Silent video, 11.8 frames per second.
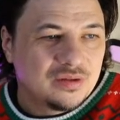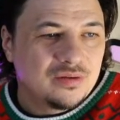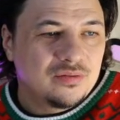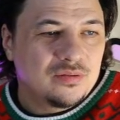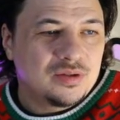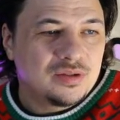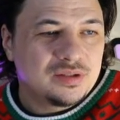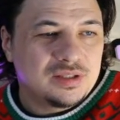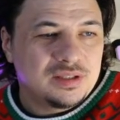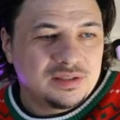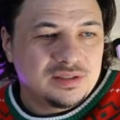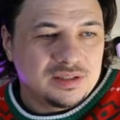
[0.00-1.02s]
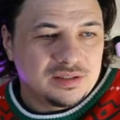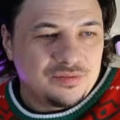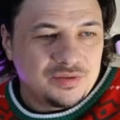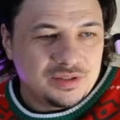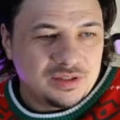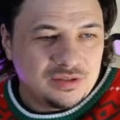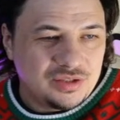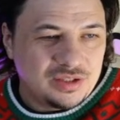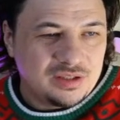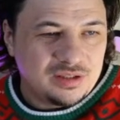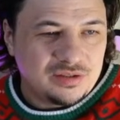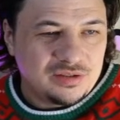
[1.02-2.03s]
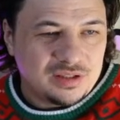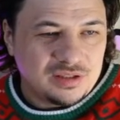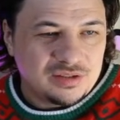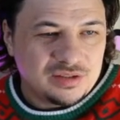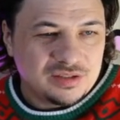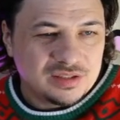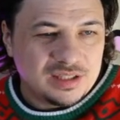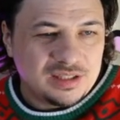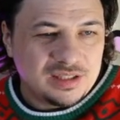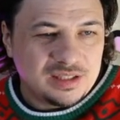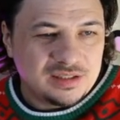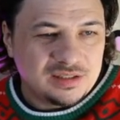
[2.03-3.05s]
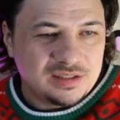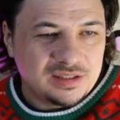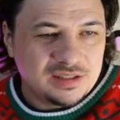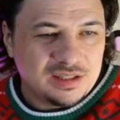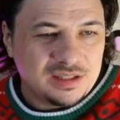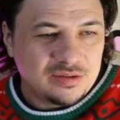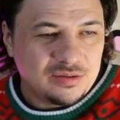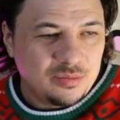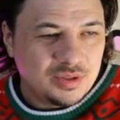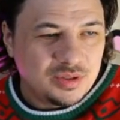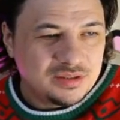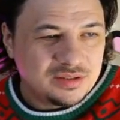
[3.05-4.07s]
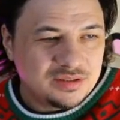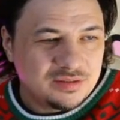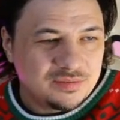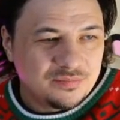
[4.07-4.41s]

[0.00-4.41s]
What is artificial general intelligence? Can AI think like humans?